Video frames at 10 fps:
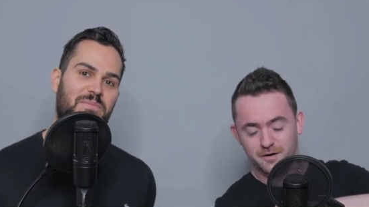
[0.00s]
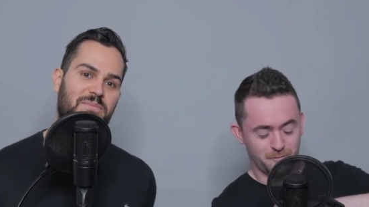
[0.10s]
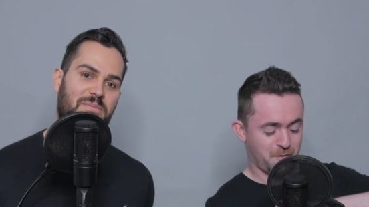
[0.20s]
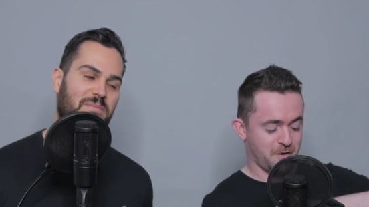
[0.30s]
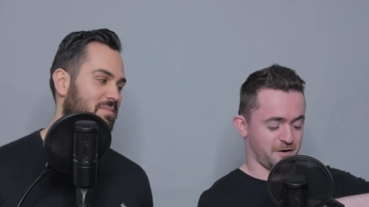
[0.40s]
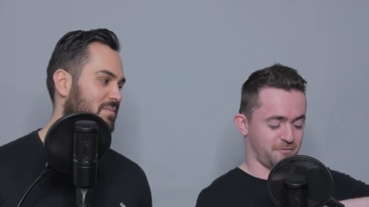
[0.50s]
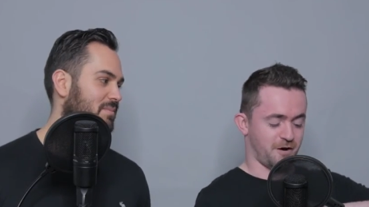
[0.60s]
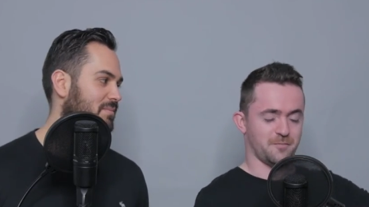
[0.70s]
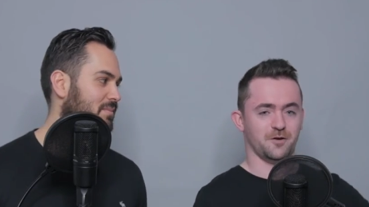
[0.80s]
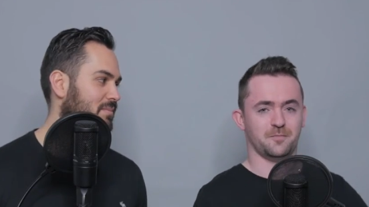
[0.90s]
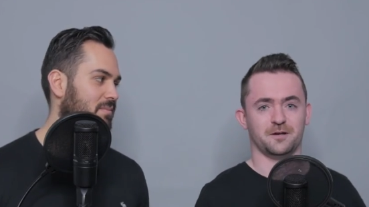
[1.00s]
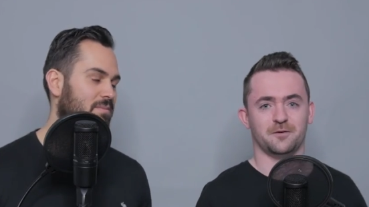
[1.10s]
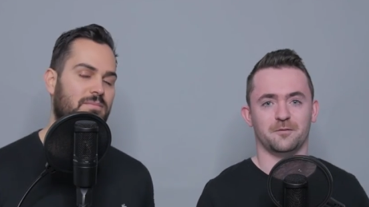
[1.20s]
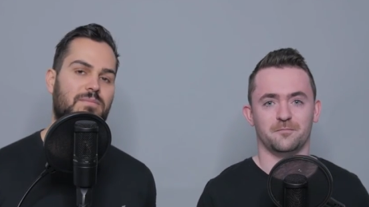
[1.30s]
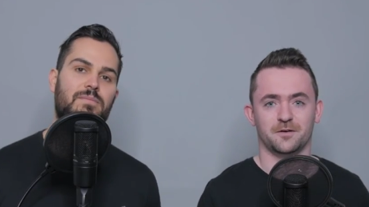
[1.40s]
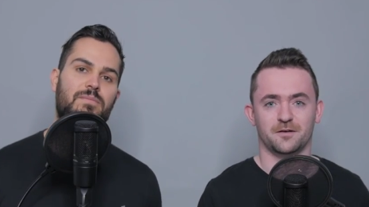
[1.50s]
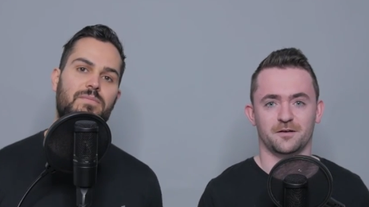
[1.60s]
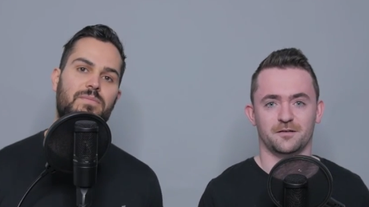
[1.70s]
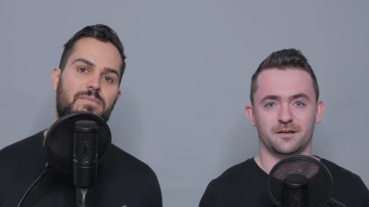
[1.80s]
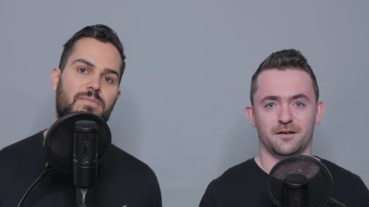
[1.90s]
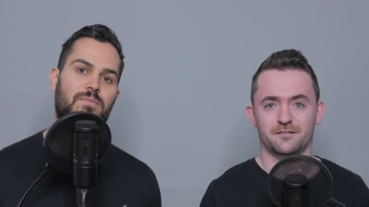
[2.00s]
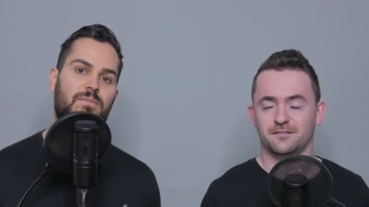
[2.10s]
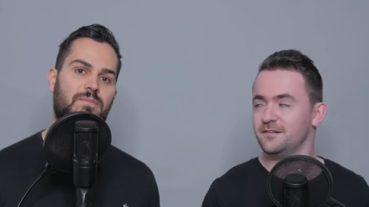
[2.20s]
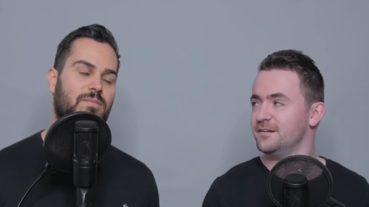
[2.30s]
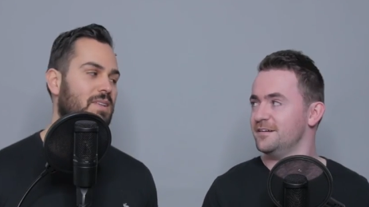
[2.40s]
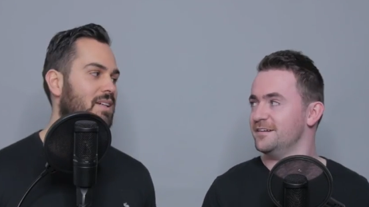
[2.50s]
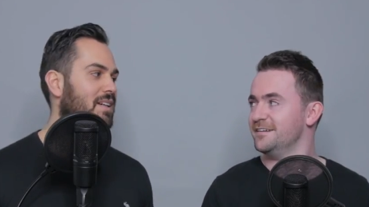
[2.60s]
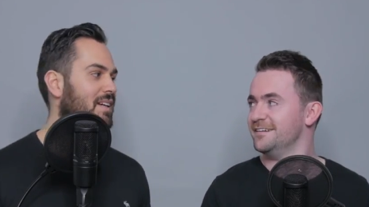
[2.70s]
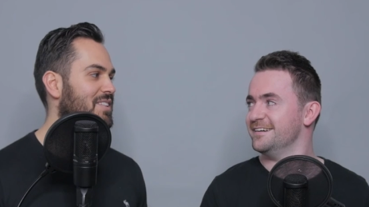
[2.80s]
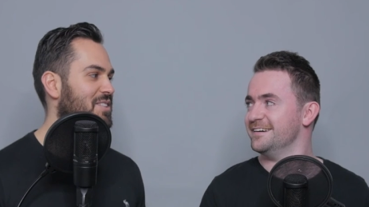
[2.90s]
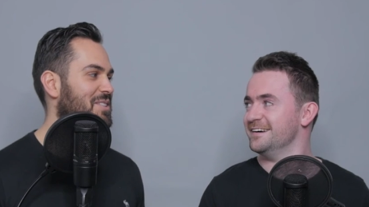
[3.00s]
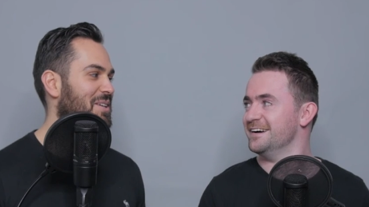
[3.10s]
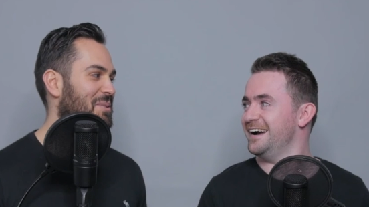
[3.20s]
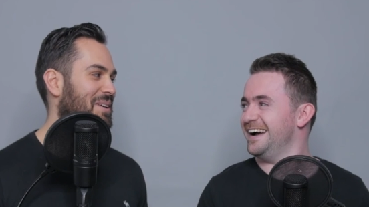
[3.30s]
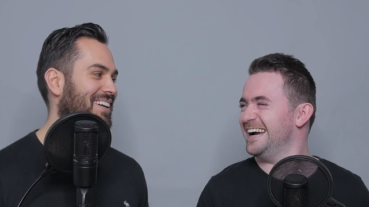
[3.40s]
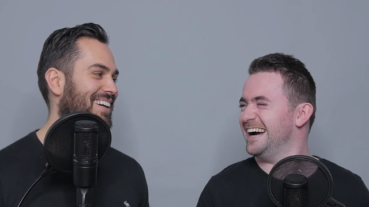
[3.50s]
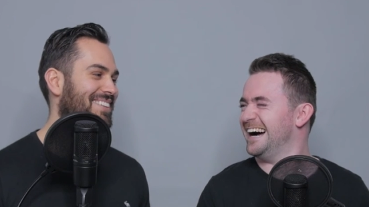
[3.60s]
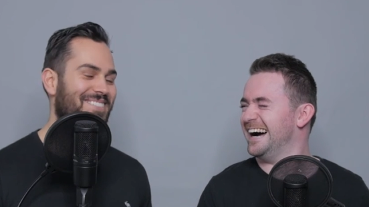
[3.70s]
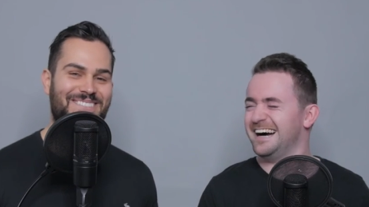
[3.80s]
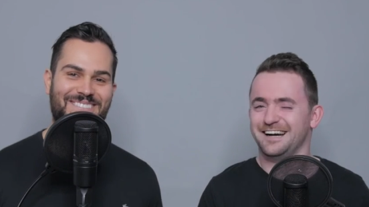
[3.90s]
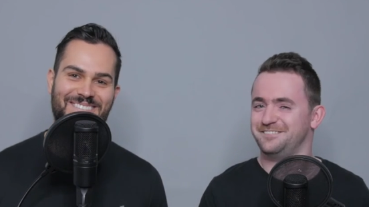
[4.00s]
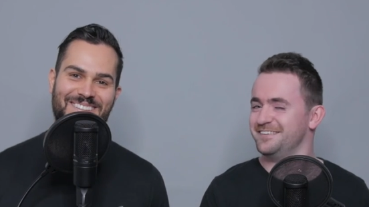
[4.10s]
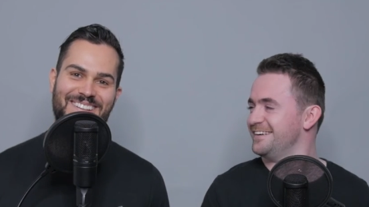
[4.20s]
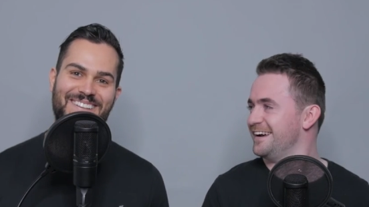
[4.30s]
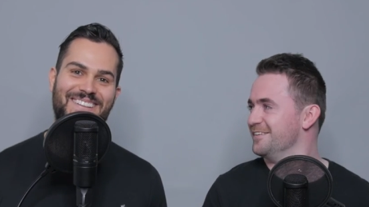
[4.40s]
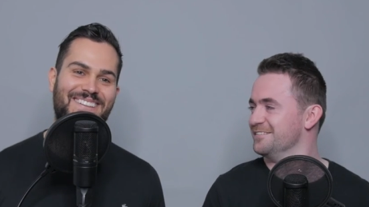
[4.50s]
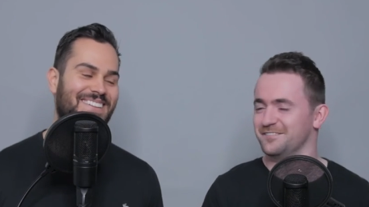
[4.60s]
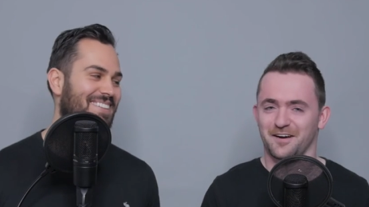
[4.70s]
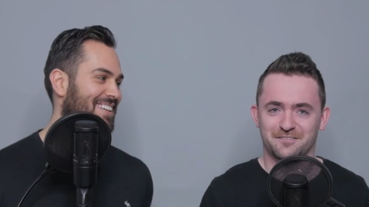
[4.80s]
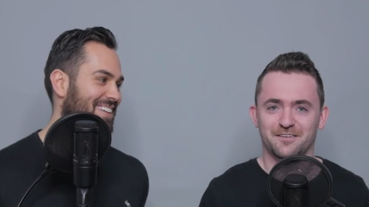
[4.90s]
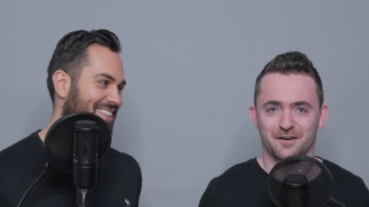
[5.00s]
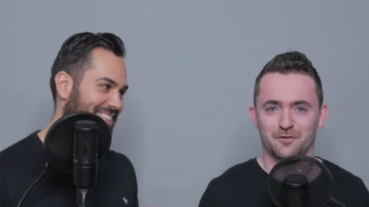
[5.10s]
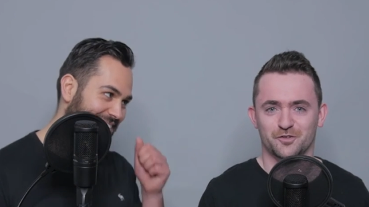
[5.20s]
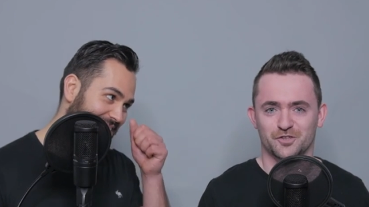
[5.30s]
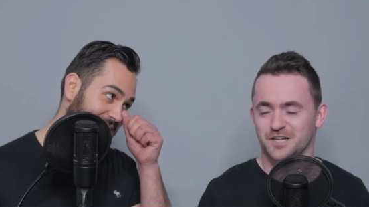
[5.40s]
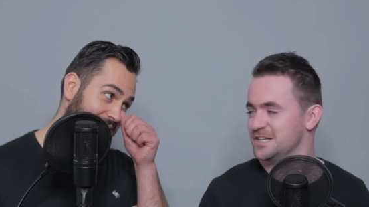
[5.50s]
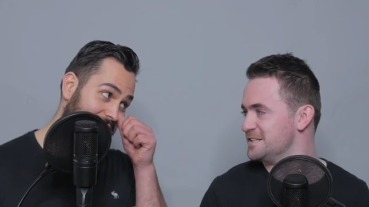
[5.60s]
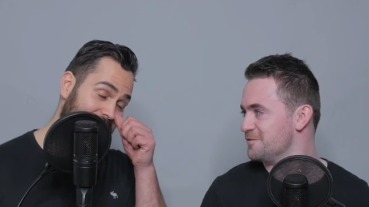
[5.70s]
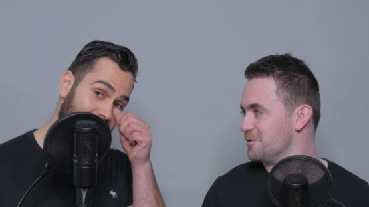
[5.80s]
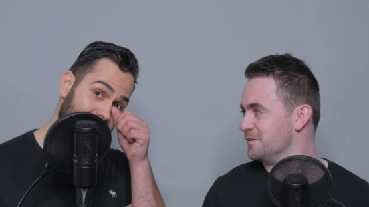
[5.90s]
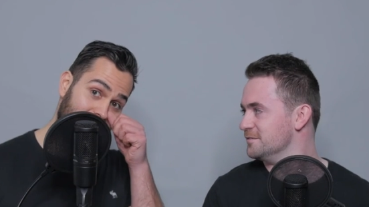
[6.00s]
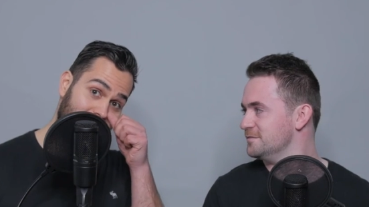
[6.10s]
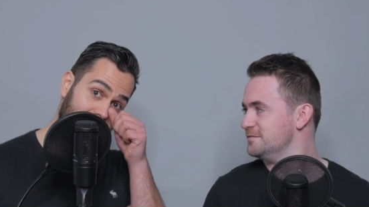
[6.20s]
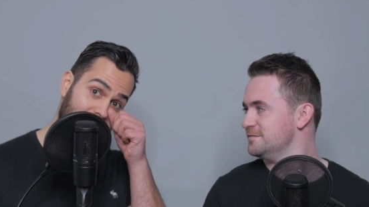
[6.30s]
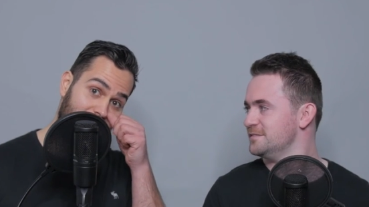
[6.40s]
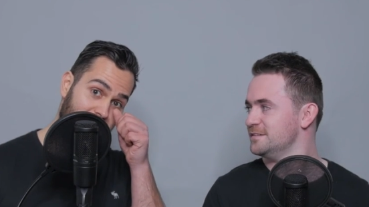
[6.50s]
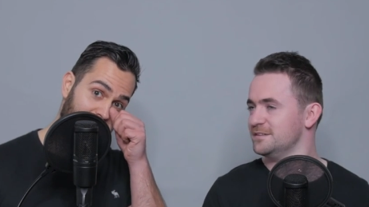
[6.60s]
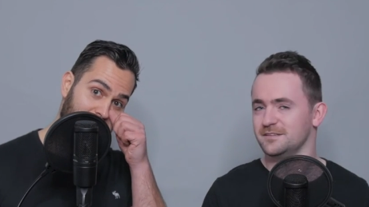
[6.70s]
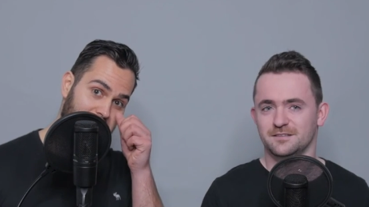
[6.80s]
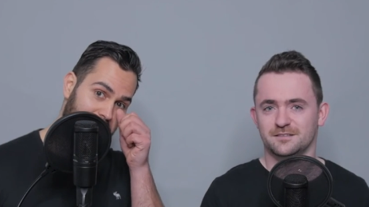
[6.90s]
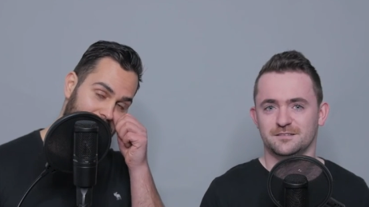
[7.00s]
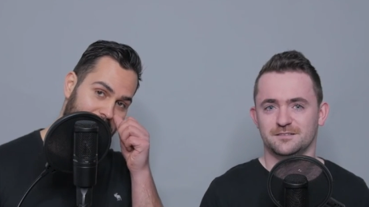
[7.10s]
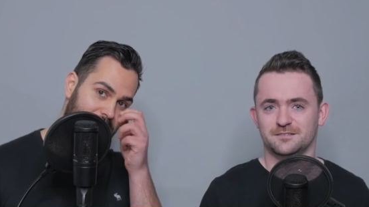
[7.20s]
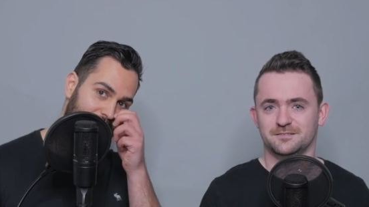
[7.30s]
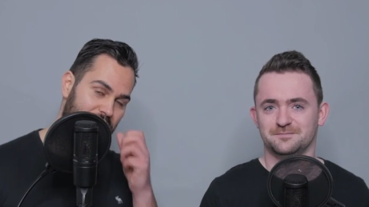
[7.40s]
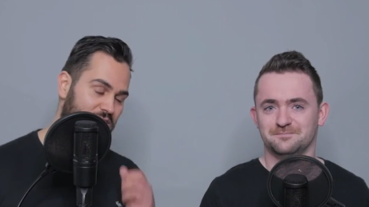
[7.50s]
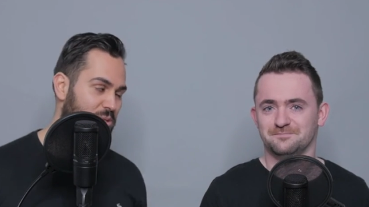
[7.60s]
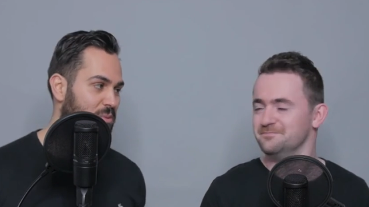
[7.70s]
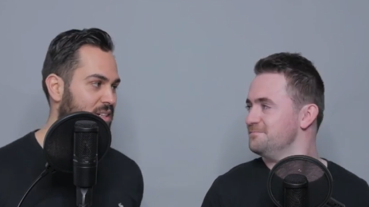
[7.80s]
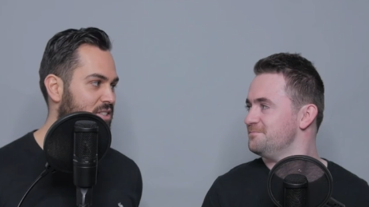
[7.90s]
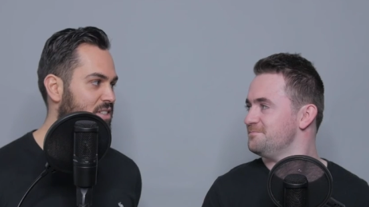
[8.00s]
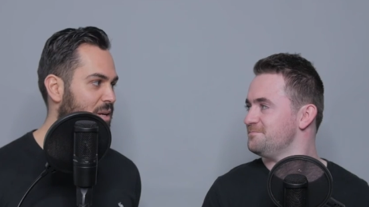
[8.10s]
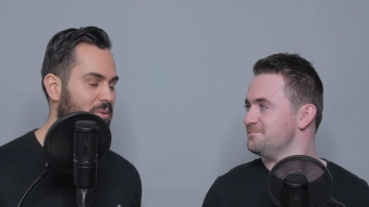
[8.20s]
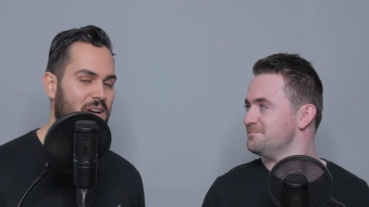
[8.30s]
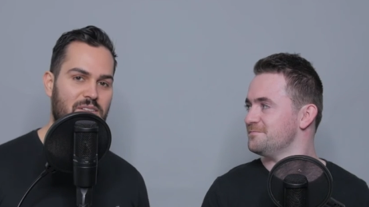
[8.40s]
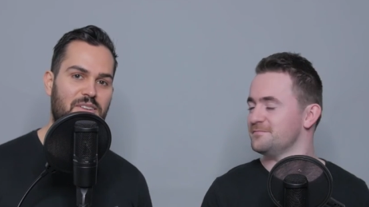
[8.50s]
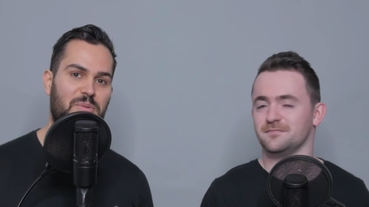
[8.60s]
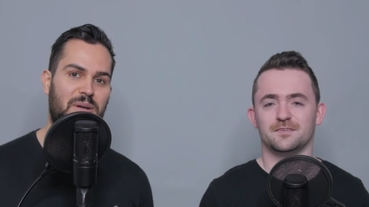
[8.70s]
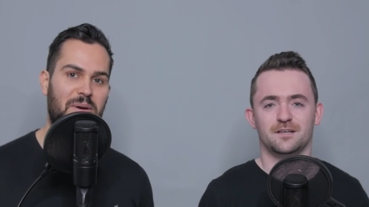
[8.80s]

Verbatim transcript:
Speaker 1: going to wrap it up anyway. But yeah,
Speaker 2: just a quick. I
Speaker 1: feel like we've shortchanged
Speaker 2: everyone. Shall we just summarise? I think we